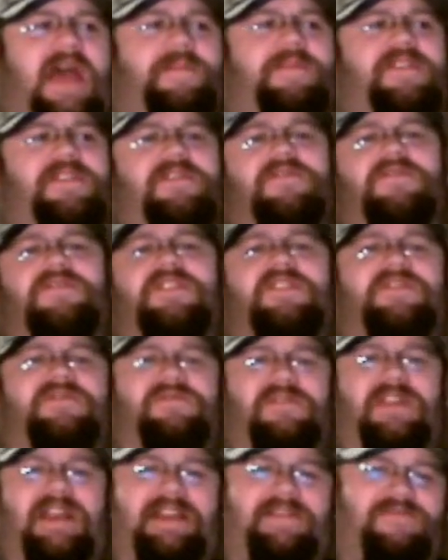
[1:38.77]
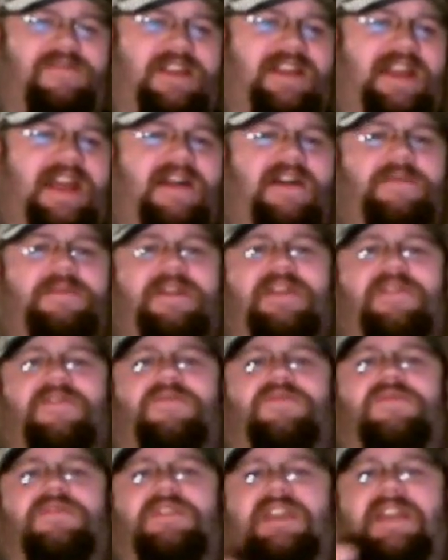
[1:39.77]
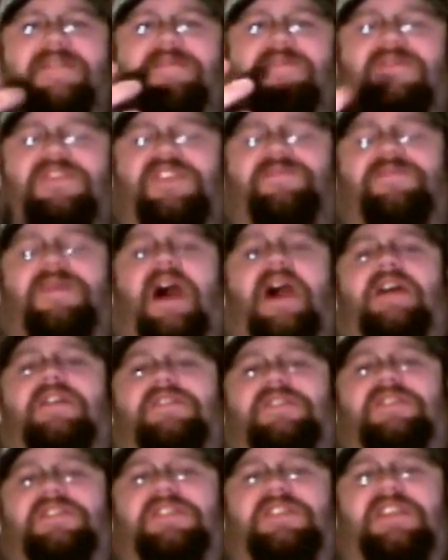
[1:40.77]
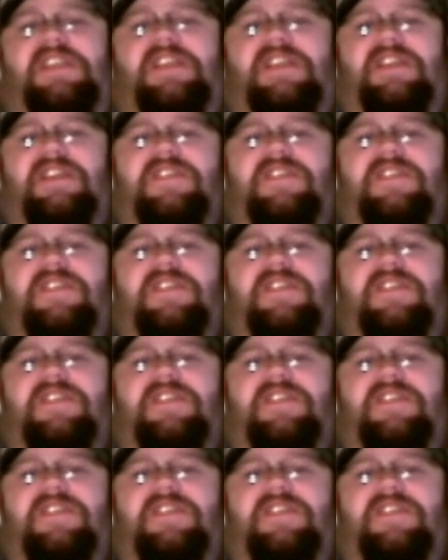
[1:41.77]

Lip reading: Episodes is, like, right now I'm going to go and give a response